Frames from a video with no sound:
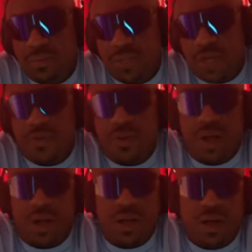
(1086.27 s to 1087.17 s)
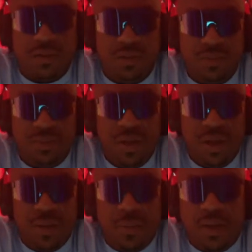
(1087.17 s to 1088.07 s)
if you're not accustomed.
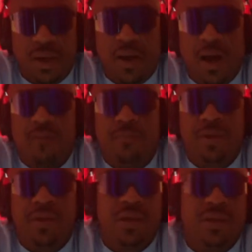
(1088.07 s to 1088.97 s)
But now I've been in